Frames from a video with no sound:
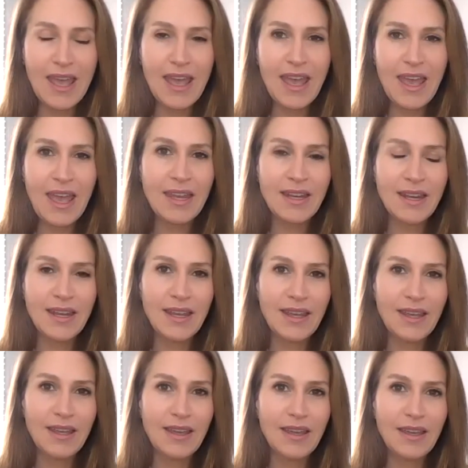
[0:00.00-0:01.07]
And
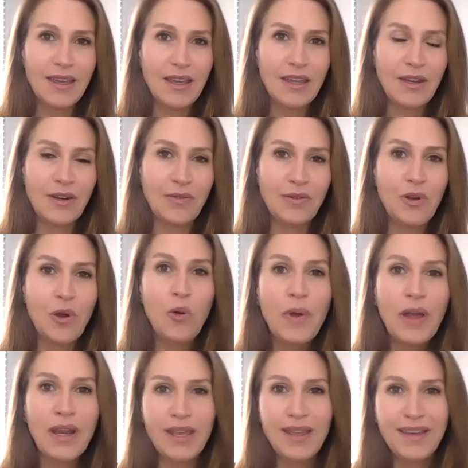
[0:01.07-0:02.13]
you know,
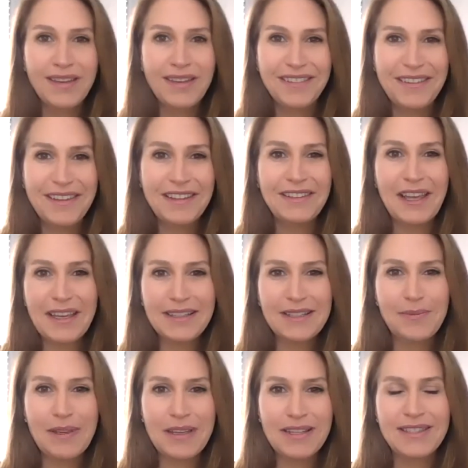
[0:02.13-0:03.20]
nobody likes
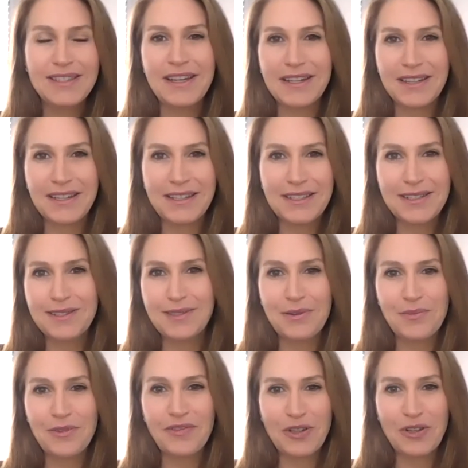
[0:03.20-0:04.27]
being stuck in
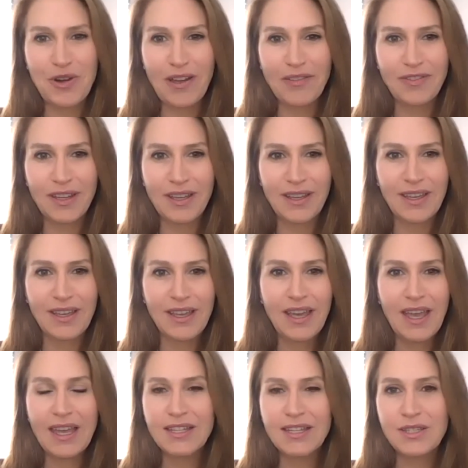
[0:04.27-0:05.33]
slow-moving traffic,
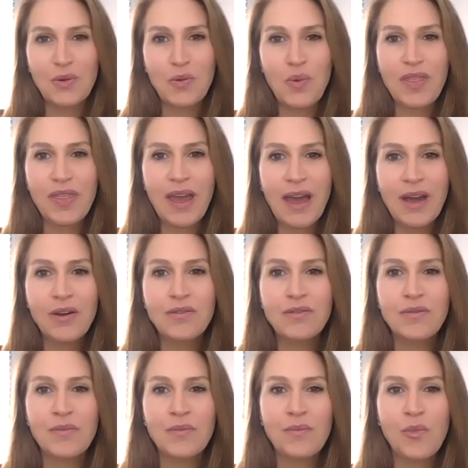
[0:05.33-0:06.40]
and so without
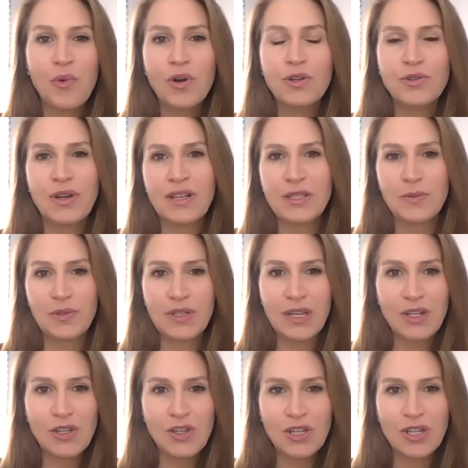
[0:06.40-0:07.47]
more
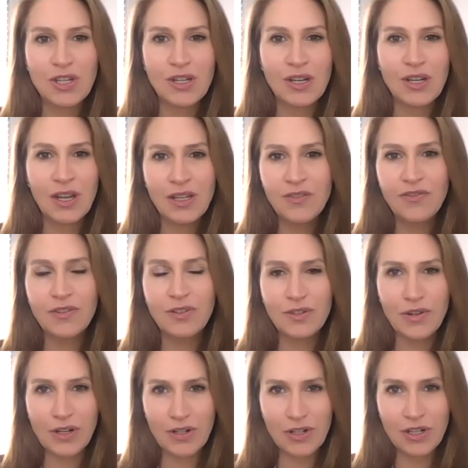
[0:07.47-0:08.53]
transportation
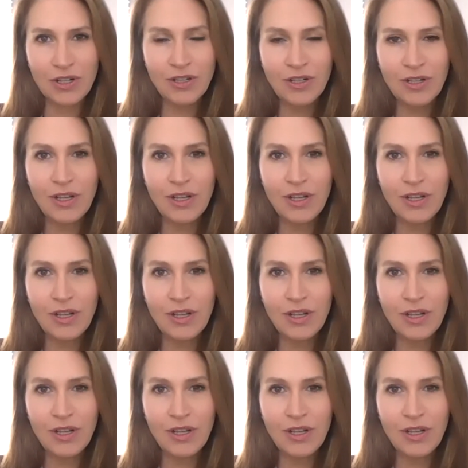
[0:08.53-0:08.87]
infrastructure,